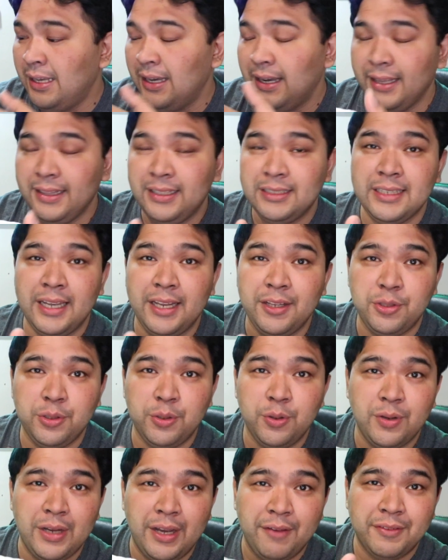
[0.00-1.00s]
I decided to
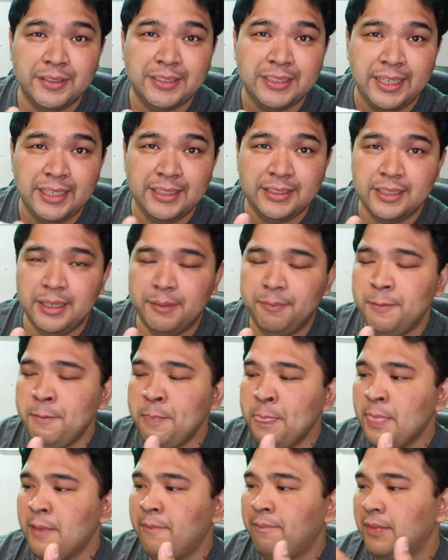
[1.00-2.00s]
go half a size up.
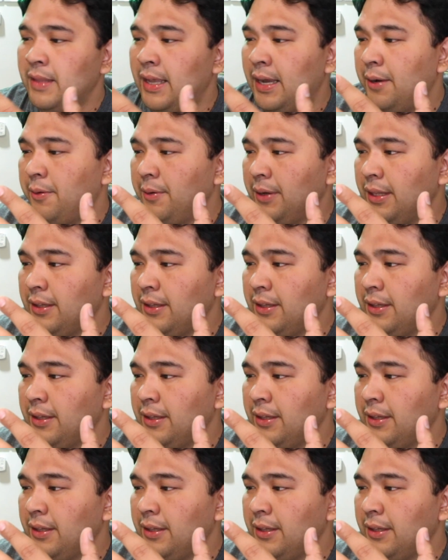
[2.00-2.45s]
Now,